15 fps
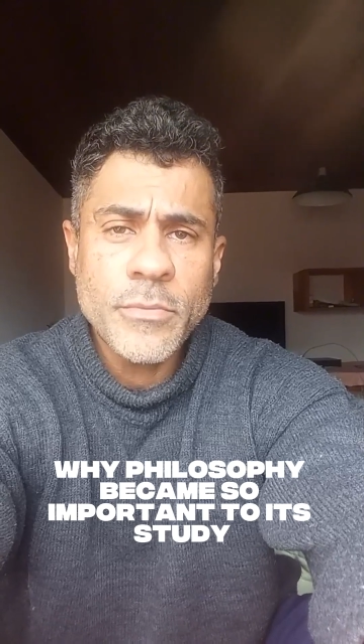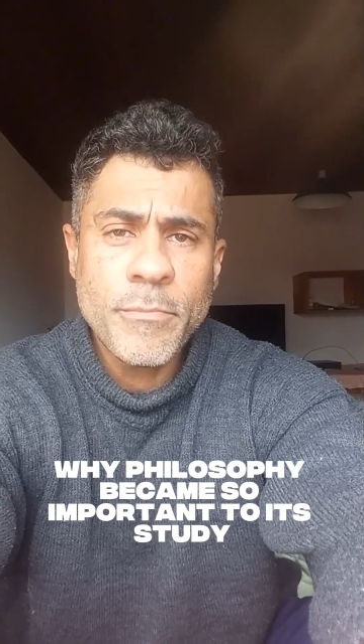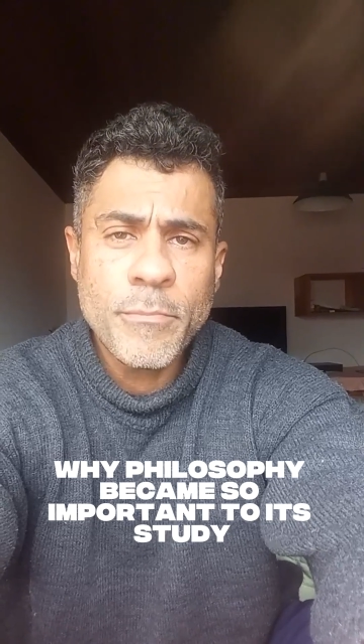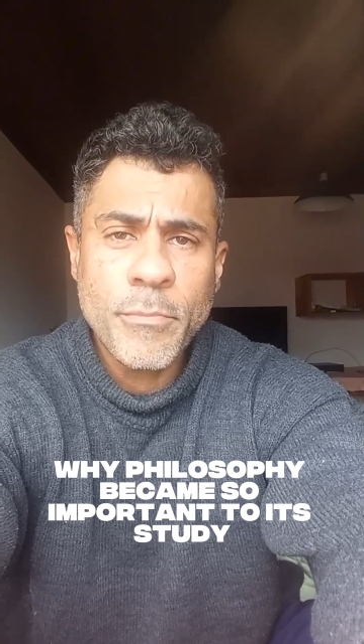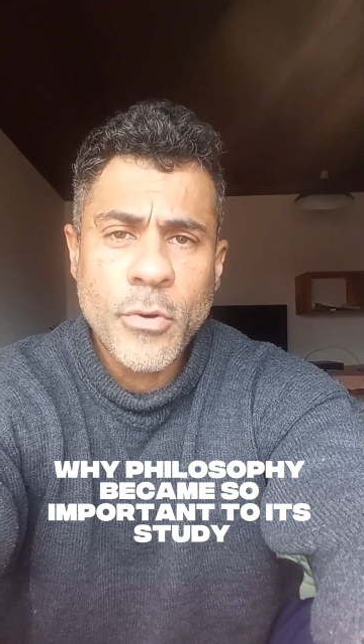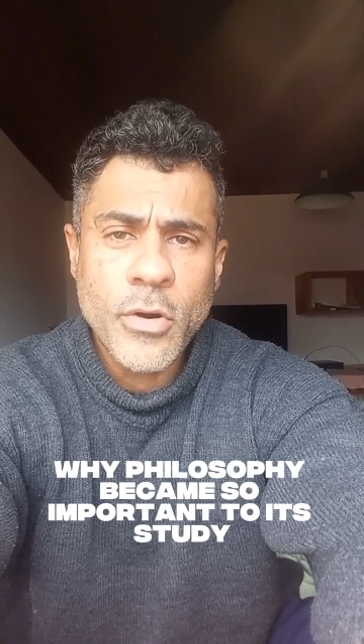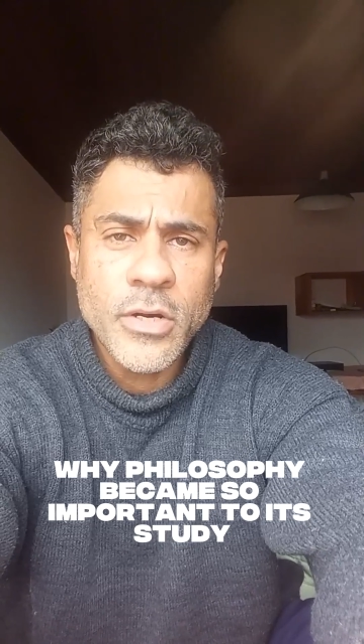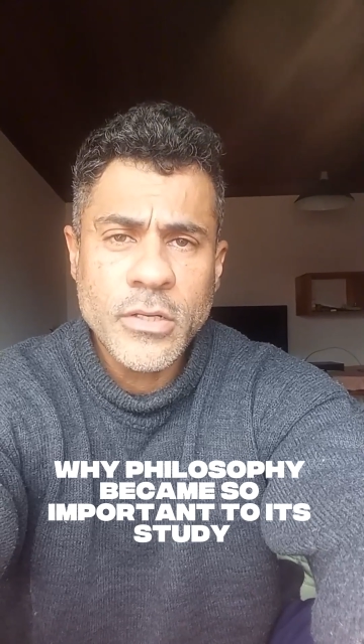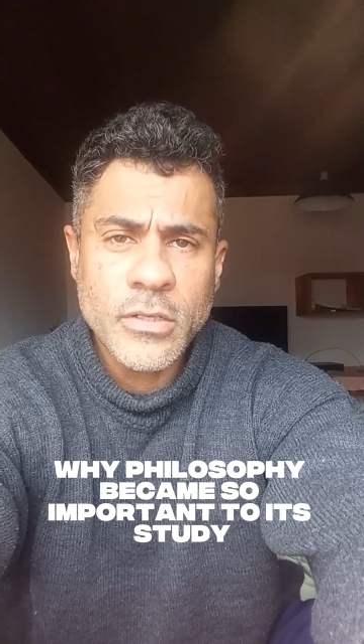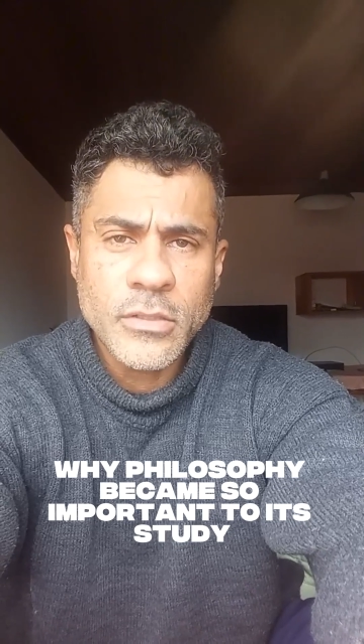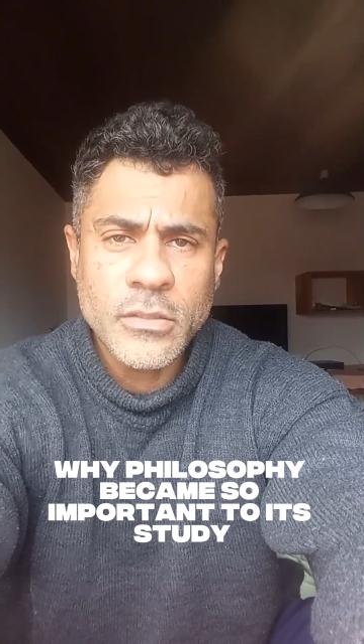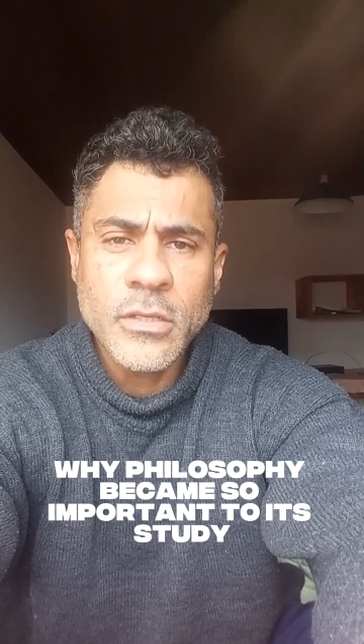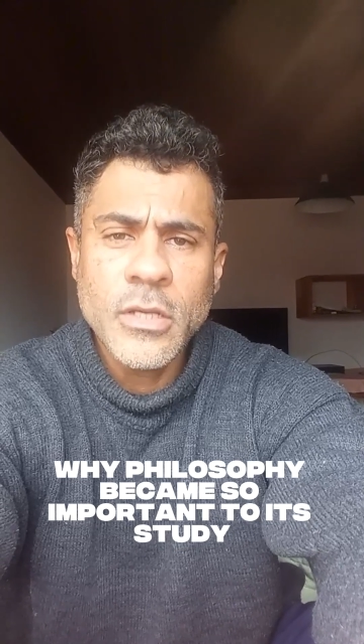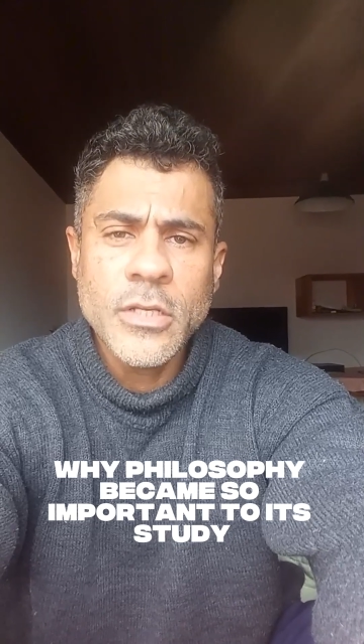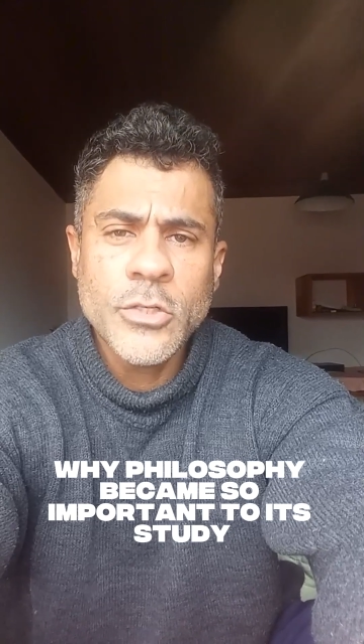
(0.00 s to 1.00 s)

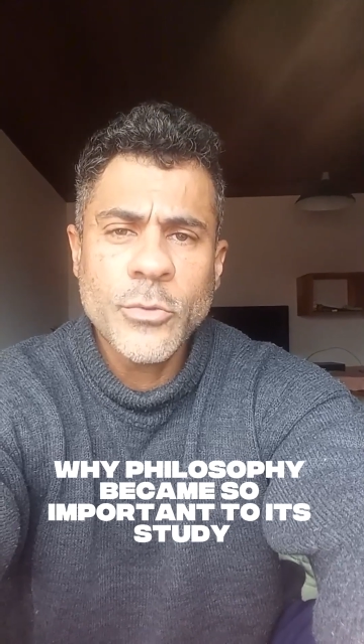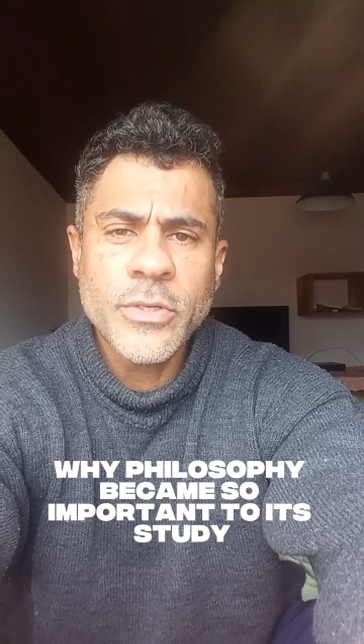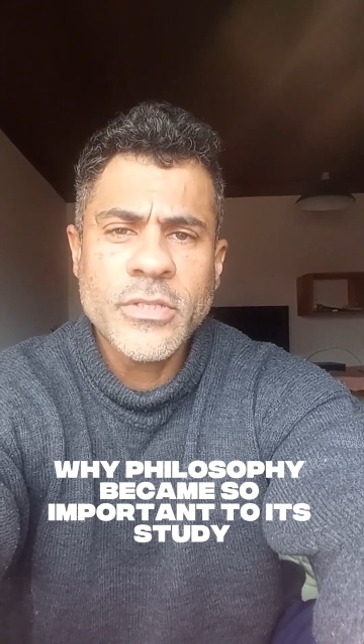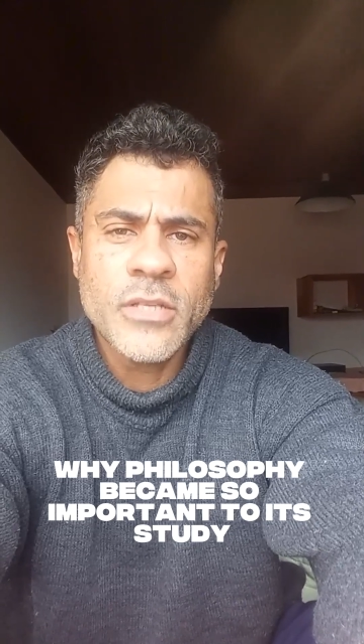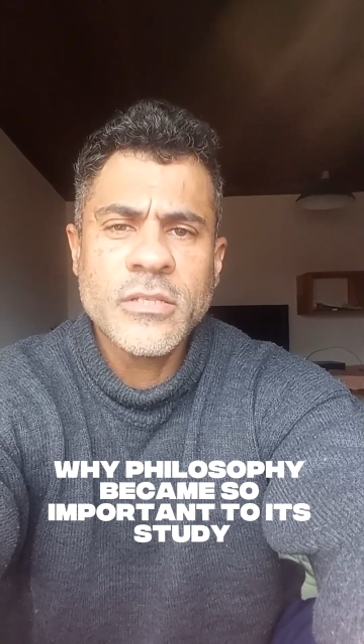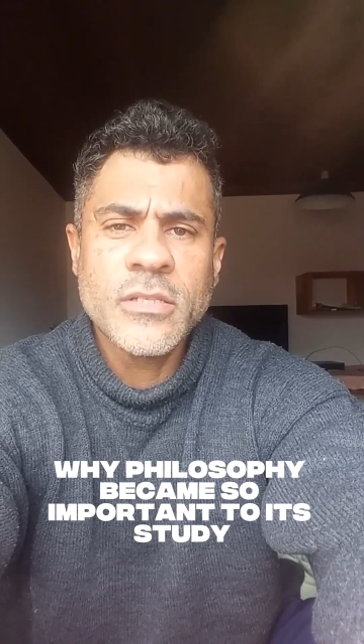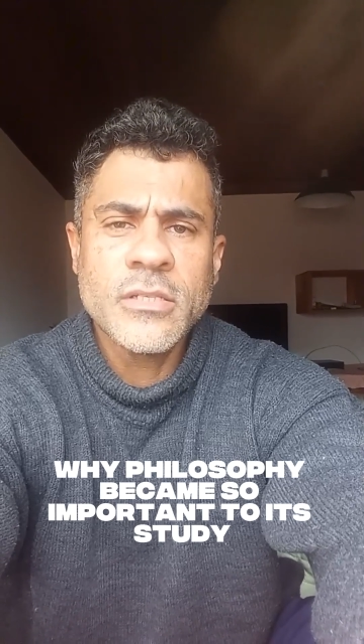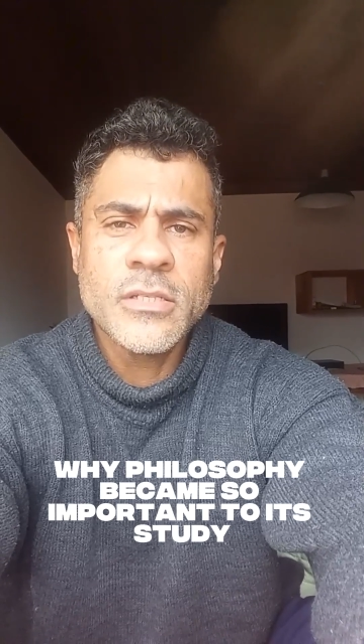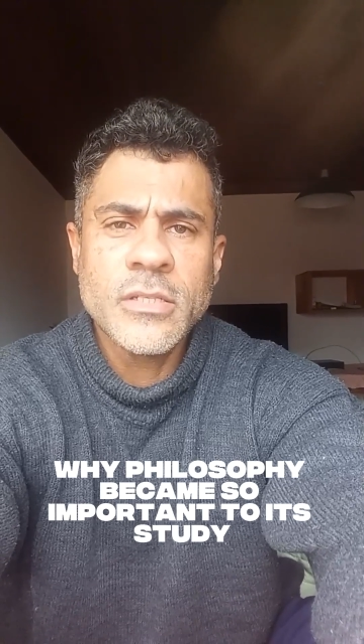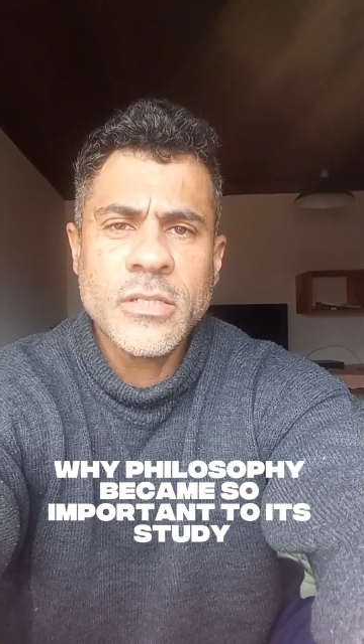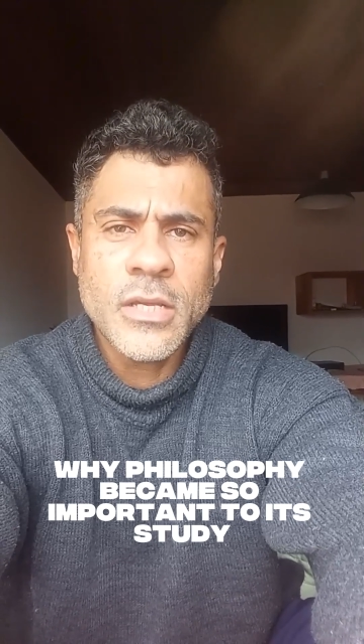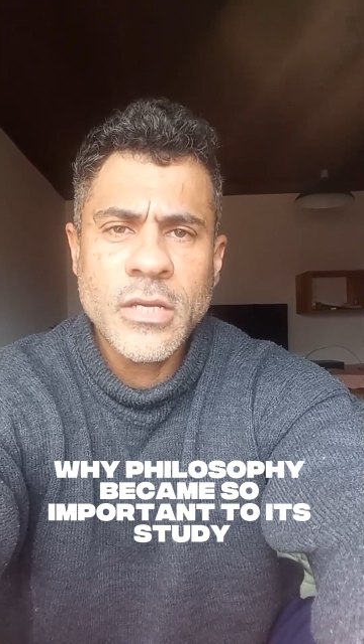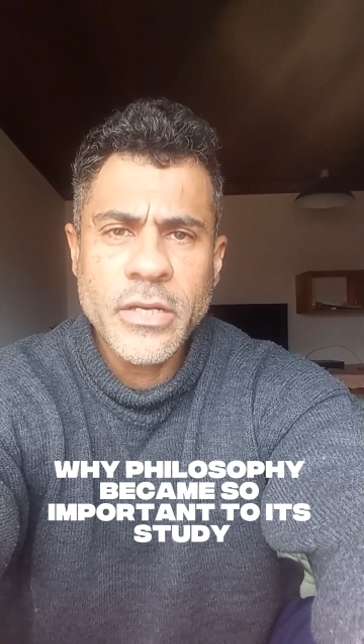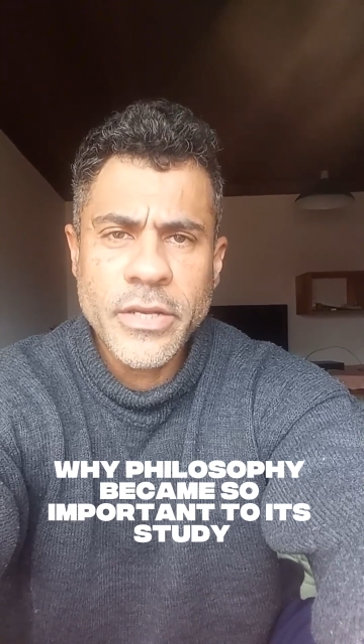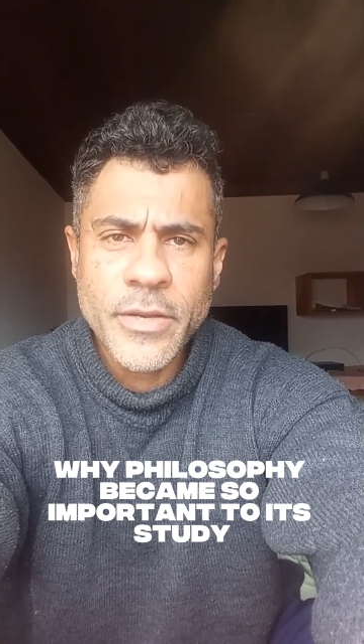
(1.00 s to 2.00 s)
important to its
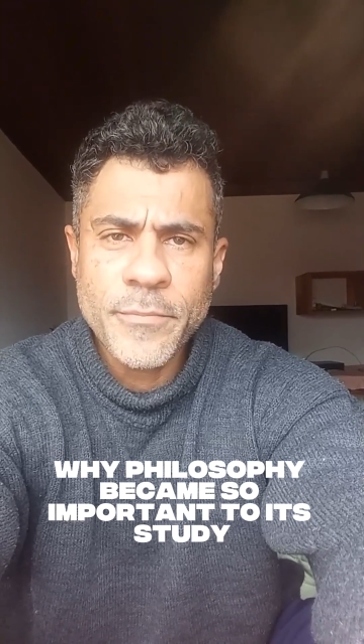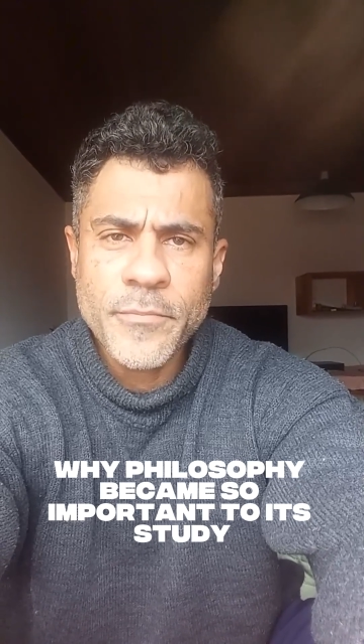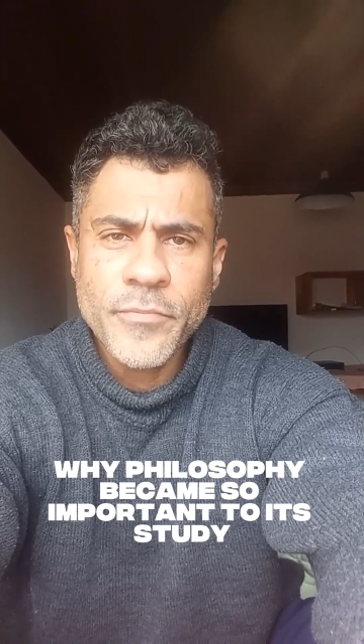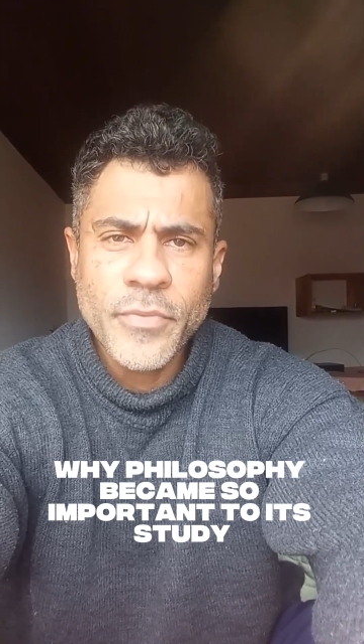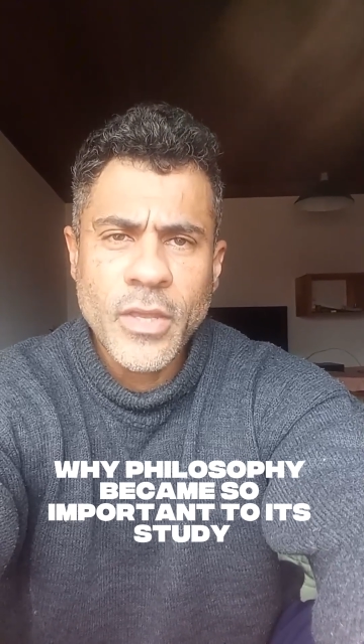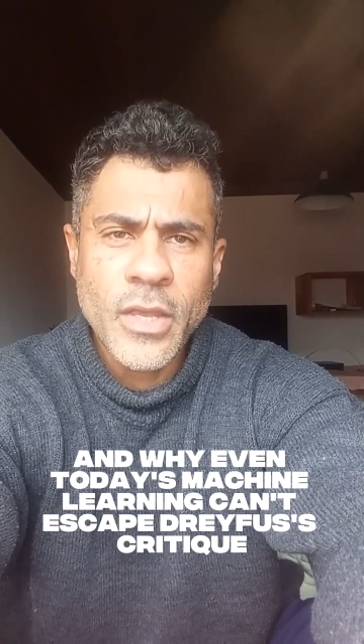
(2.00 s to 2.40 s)
study,